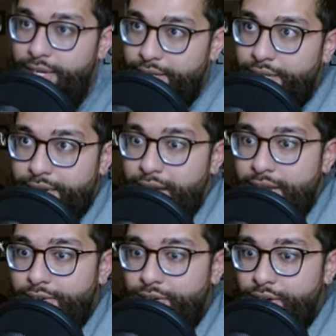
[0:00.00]
And then I
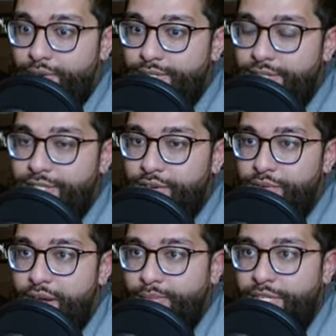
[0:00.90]
don't know, is this the
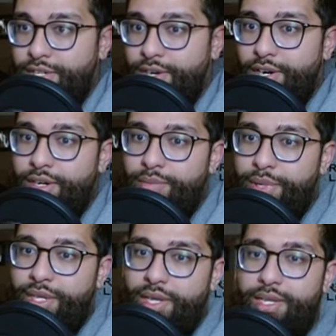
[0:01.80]
Onami turn?
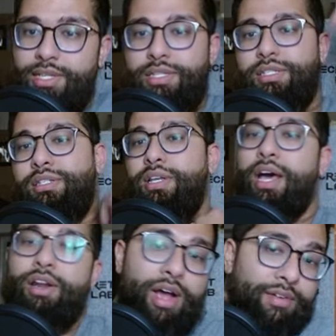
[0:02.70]
Because I
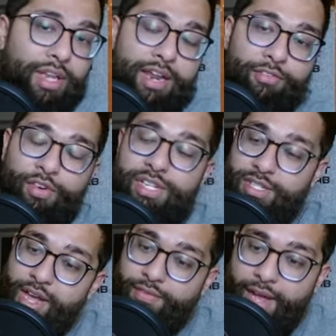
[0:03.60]
don't know, I have a lot of free
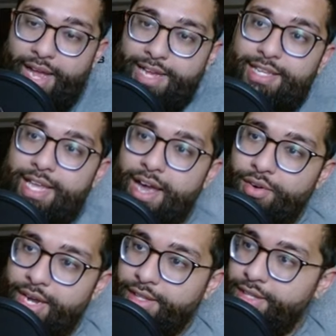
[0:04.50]
stuff. I, I can
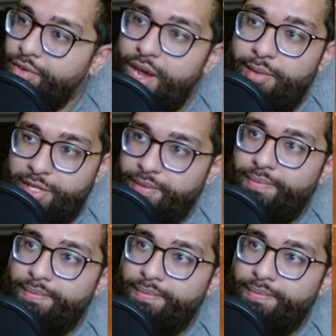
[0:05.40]
counter out of the Onami.